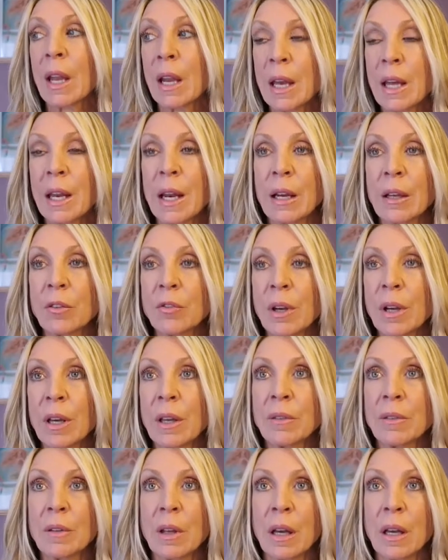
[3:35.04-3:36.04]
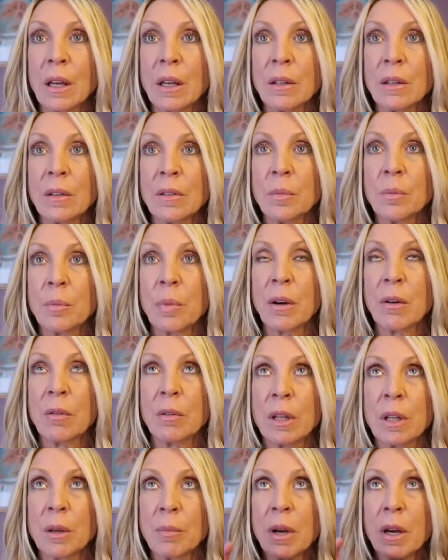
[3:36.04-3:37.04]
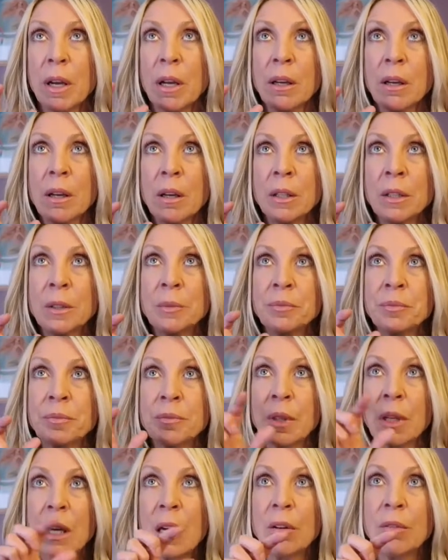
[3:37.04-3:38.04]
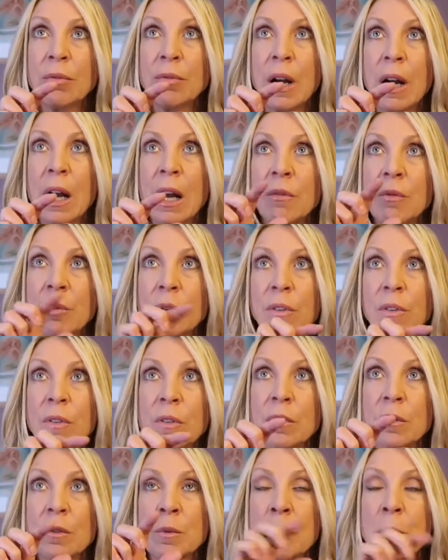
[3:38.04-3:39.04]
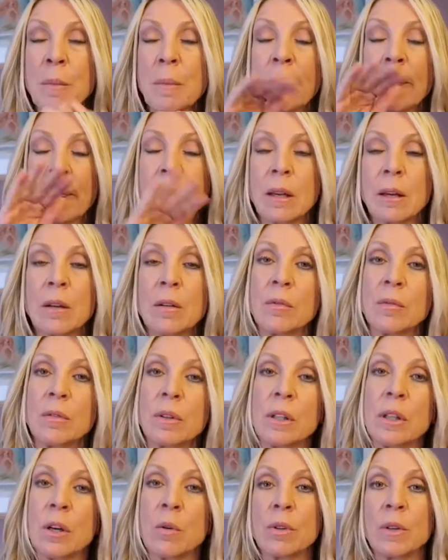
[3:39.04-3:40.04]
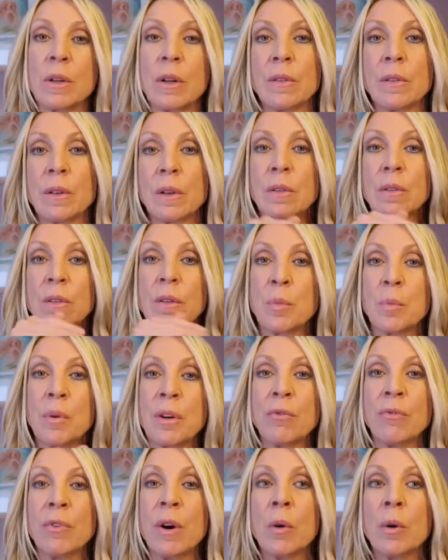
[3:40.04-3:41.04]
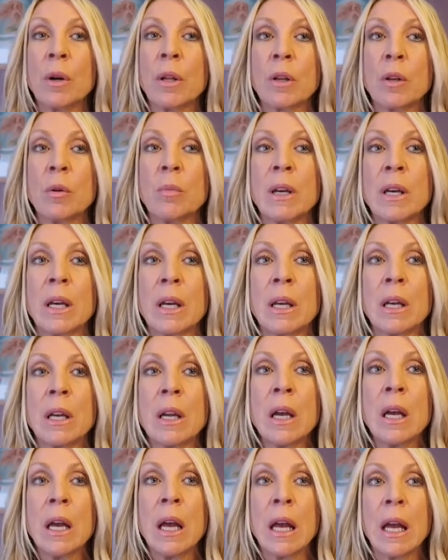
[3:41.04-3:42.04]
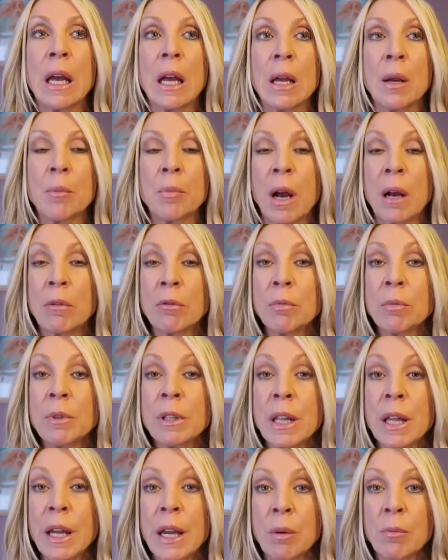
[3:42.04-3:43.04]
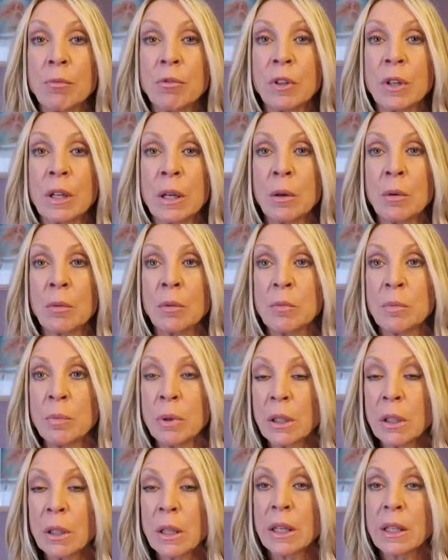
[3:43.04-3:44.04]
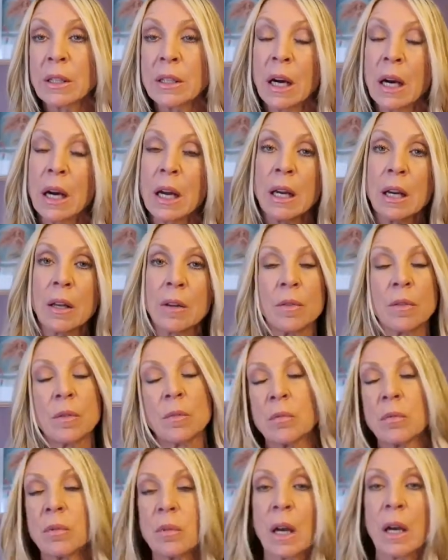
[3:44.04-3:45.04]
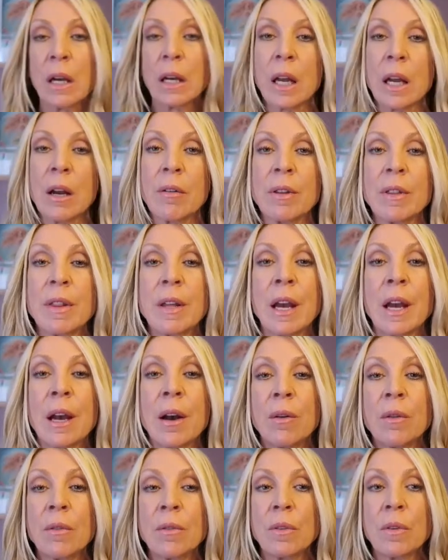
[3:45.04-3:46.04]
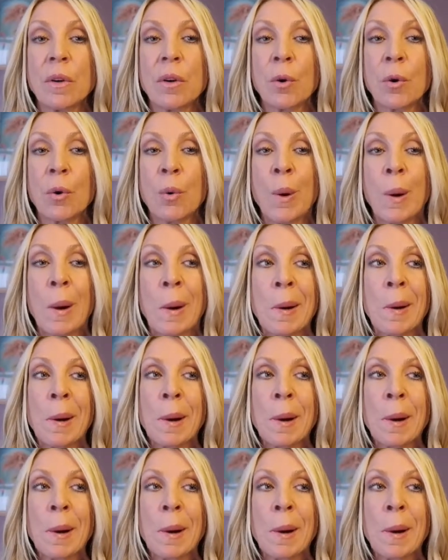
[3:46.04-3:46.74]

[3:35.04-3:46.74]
had x-rays and apparently my L5, which is, you know, the lower disc, is slipping forward a little bit, and probably the hamstring pulling tight is knocking everything out. So